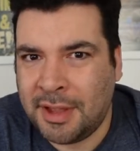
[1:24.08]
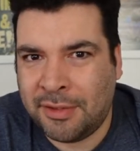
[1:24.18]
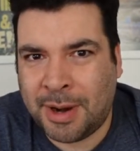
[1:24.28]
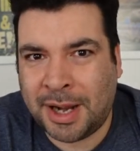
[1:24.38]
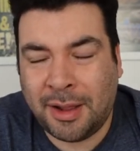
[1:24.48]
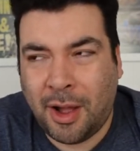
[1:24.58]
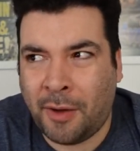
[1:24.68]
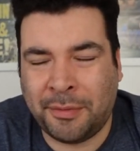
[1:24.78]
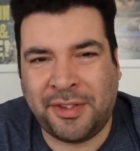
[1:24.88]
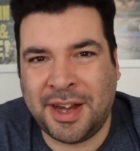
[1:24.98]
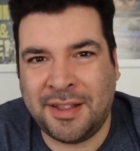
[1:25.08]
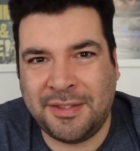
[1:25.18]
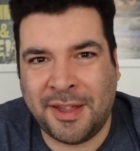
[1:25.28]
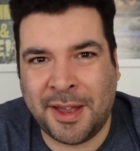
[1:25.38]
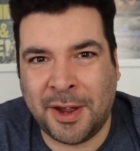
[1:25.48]
as well. Obviously, he didn't
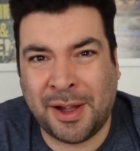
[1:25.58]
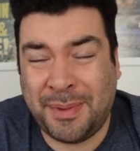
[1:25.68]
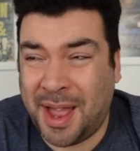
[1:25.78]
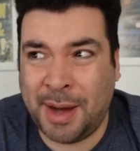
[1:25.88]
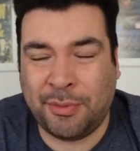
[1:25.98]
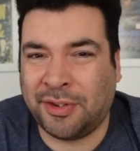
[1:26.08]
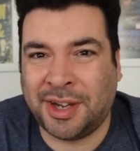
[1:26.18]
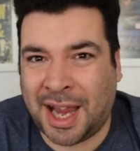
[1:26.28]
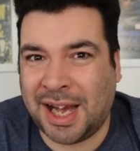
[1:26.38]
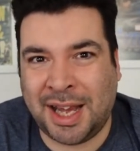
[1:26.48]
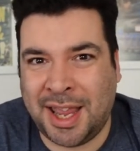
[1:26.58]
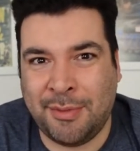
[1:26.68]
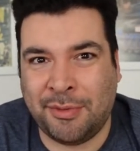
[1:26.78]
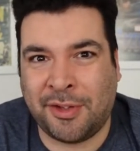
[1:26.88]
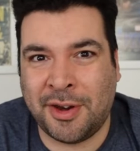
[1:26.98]
turn up, and it was unlikely he
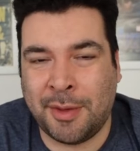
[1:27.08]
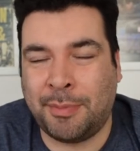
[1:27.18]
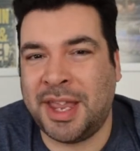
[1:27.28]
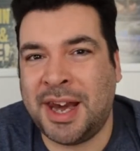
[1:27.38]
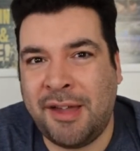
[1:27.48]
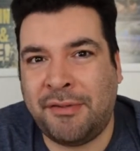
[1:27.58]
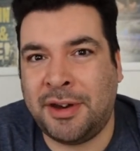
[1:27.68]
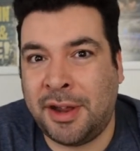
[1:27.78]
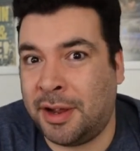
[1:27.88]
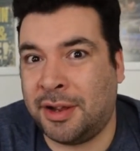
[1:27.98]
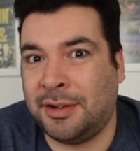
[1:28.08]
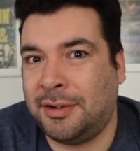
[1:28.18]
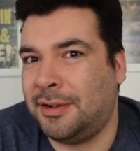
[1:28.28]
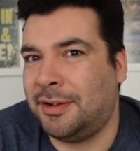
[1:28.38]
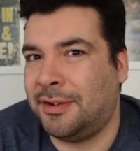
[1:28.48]
was going to, but you never know.
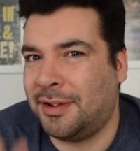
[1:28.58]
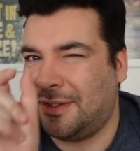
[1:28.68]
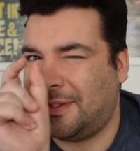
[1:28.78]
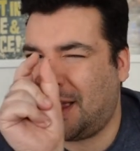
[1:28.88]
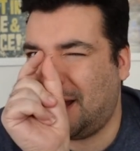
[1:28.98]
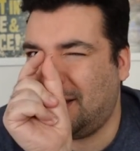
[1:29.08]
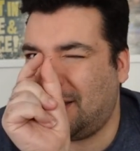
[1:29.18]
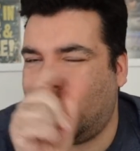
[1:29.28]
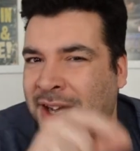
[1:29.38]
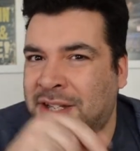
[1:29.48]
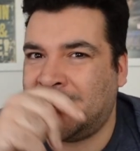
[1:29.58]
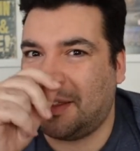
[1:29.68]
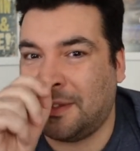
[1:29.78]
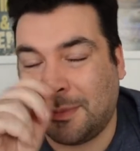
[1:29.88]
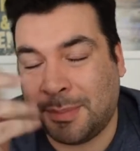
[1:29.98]
Tiny, tiny
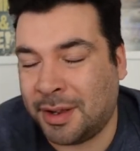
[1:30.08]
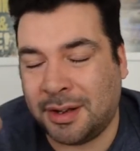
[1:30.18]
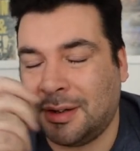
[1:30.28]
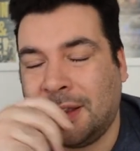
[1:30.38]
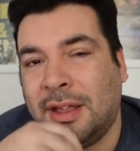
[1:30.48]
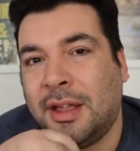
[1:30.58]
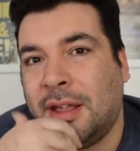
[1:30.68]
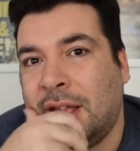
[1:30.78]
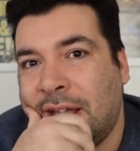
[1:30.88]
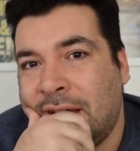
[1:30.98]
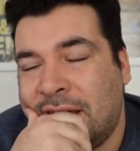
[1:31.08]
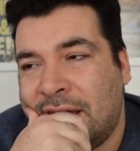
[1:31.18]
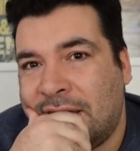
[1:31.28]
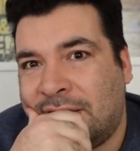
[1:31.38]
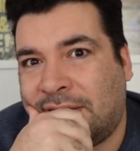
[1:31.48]
chance, but.
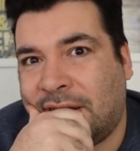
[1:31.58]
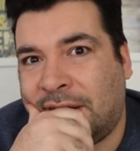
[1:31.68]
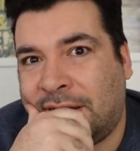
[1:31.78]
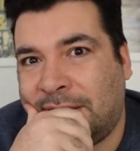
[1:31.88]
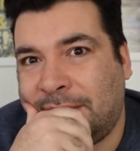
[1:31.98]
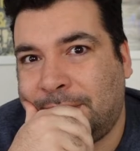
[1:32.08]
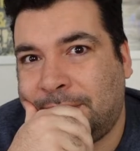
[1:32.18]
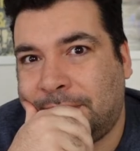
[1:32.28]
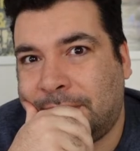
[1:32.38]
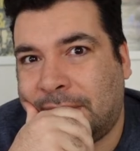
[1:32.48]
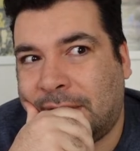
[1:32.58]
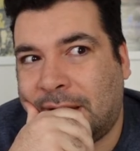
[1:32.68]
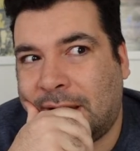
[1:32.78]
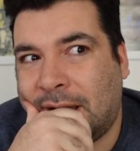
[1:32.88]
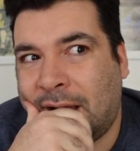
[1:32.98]
So,
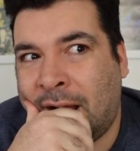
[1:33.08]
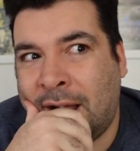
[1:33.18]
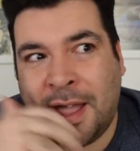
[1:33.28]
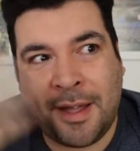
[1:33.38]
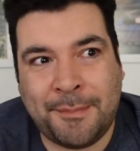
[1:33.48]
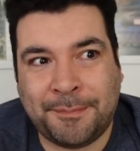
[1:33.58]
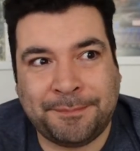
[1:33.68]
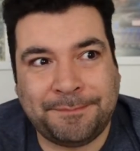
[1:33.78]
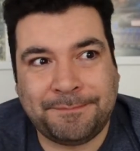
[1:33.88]
I'm